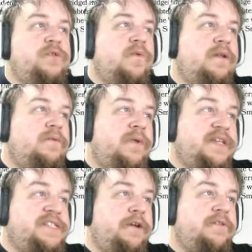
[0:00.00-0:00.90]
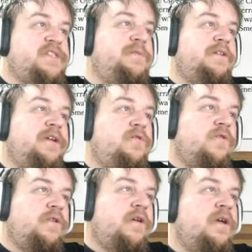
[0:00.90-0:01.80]
What what is here? The smelting
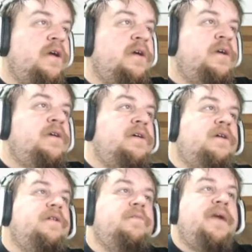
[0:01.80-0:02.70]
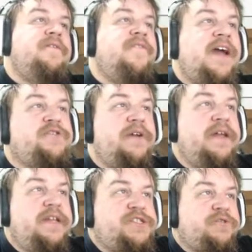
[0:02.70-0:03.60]
quarter, heart of the manufacturing
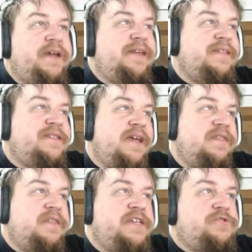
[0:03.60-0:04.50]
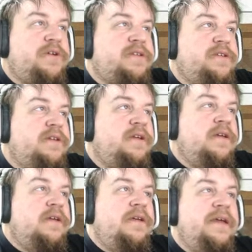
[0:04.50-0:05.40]
industry in the tenth district,
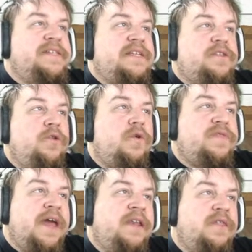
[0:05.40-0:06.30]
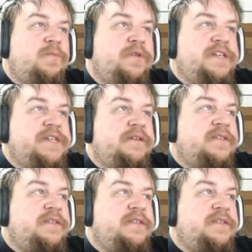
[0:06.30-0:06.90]
is at the north end of the precinct.